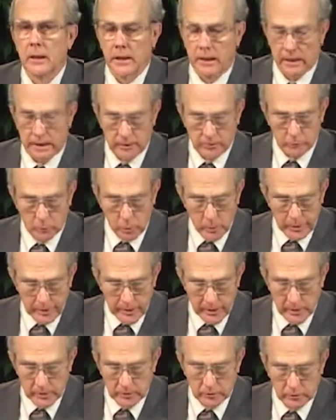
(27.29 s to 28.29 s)
As
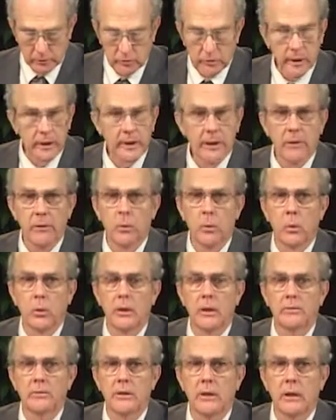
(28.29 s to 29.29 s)
we study the
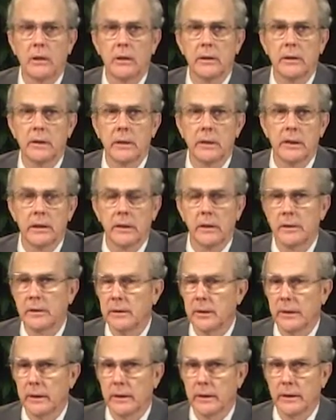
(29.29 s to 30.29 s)
Word of God
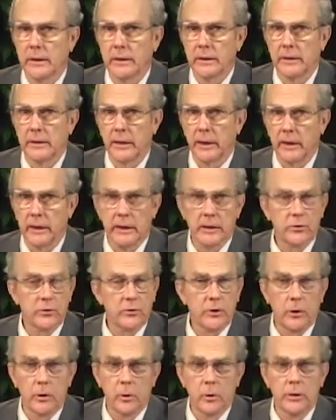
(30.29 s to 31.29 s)
again and ask
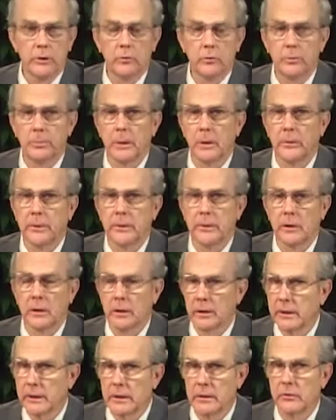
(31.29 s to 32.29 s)
the Holy Spirit to
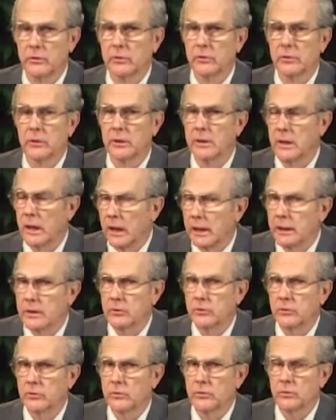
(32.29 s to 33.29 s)
lead us and guide
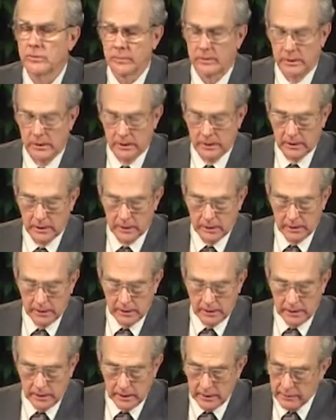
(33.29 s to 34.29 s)
us
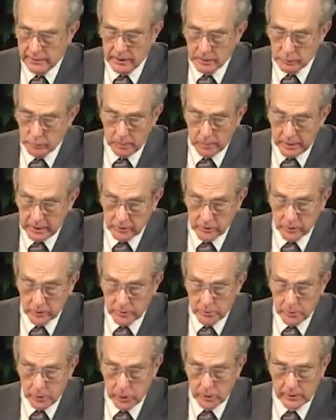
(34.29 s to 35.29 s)
in this
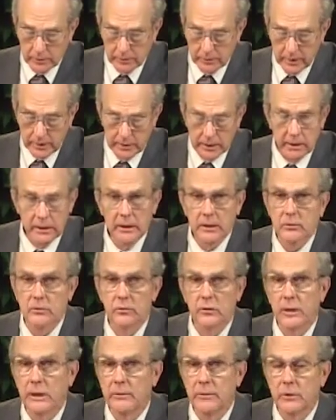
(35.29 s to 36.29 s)
blessed book that He has
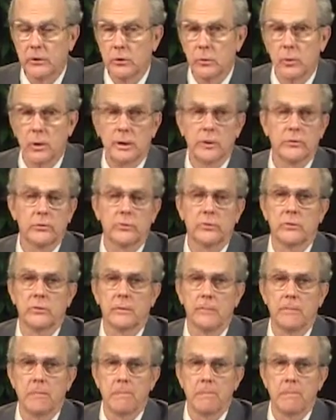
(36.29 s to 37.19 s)
given to us.